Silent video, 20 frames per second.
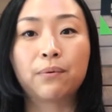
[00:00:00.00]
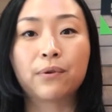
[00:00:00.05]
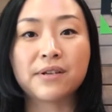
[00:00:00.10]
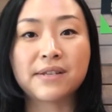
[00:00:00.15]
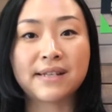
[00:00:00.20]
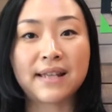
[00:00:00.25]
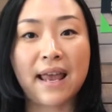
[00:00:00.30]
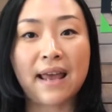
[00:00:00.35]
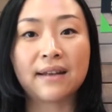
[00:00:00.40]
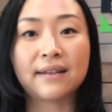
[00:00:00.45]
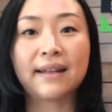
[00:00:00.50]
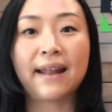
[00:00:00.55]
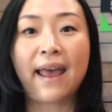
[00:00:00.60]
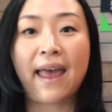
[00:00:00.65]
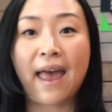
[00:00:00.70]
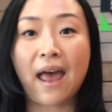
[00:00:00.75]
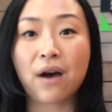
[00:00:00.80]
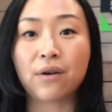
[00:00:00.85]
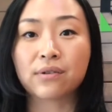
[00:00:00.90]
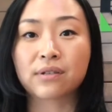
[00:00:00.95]
present the
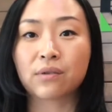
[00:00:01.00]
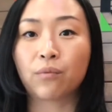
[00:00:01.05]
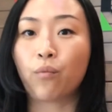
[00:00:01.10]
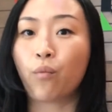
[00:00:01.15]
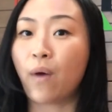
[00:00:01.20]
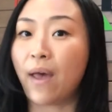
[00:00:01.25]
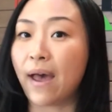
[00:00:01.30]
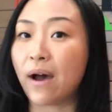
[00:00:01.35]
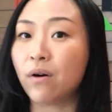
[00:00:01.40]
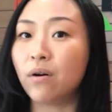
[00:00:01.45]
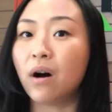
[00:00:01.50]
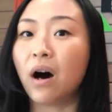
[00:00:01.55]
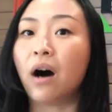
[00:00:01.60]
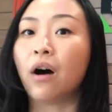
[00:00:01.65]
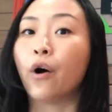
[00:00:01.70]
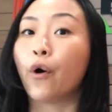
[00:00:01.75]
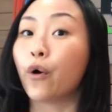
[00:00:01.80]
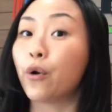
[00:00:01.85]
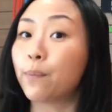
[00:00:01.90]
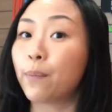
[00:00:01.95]
house well
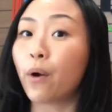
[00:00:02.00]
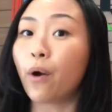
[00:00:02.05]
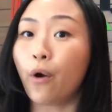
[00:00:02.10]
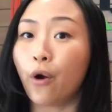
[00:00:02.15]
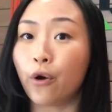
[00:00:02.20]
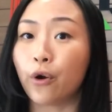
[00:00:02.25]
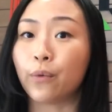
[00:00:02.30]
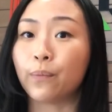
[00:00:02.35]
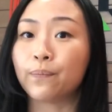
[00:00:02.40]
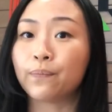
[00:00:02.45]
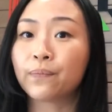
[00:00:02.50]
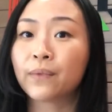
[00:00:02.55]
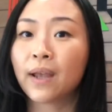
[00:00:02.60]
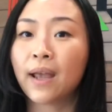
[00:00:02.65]
on open home